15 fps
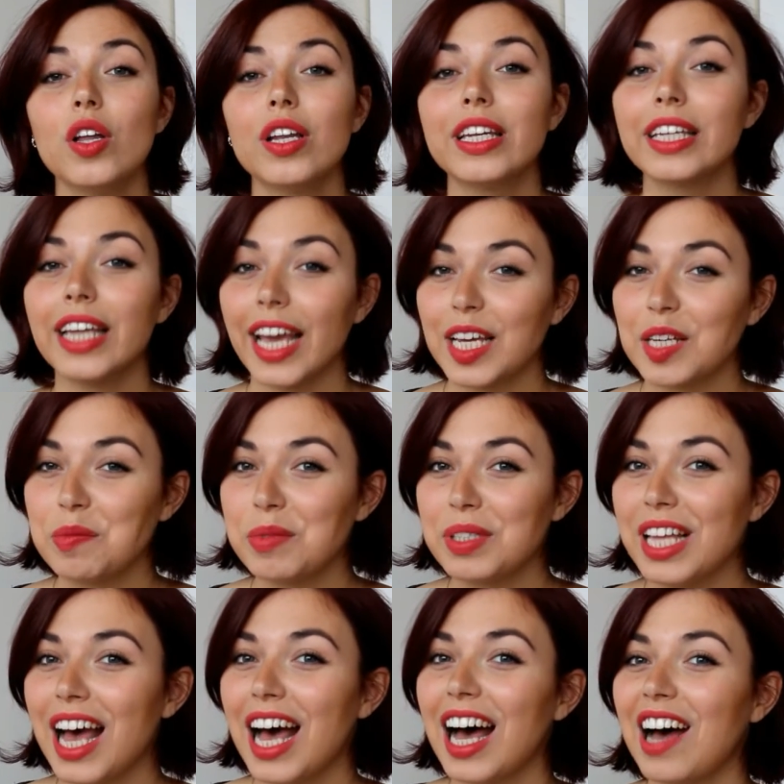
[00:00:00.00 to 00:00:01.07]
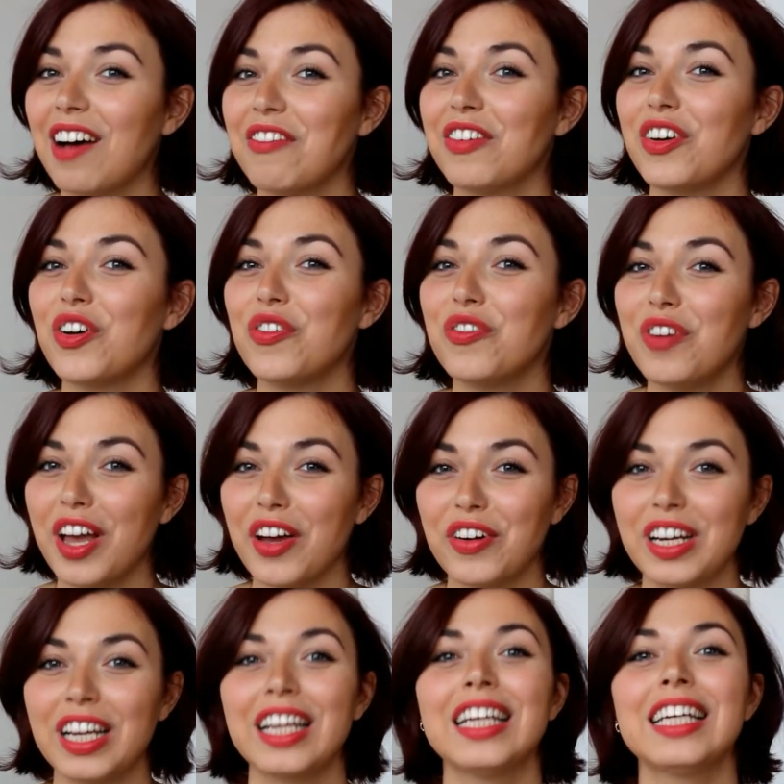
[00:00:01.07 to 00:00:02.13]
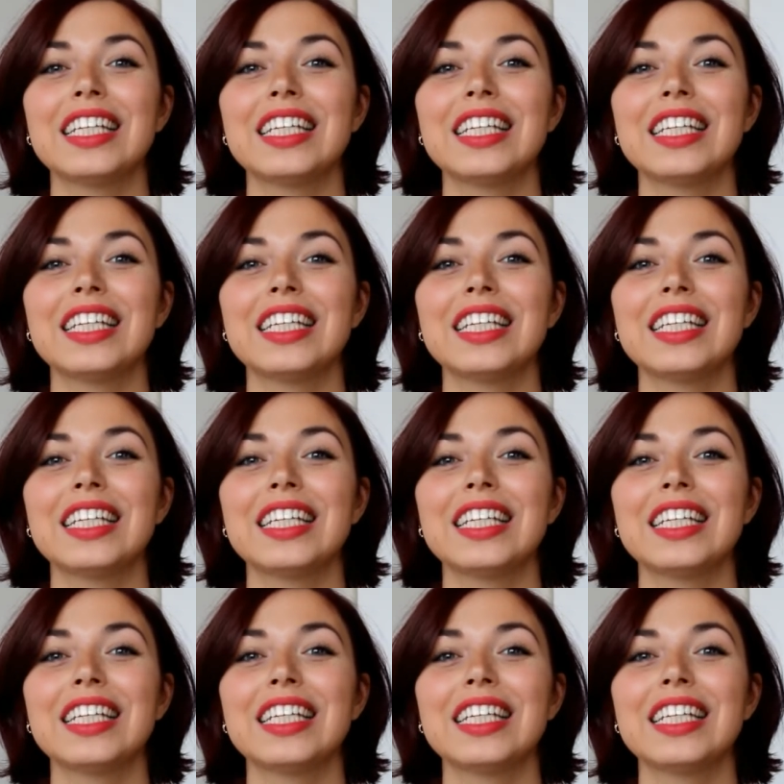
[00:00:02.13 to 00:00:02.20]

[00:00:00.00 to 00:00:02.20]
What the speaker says: names that have a very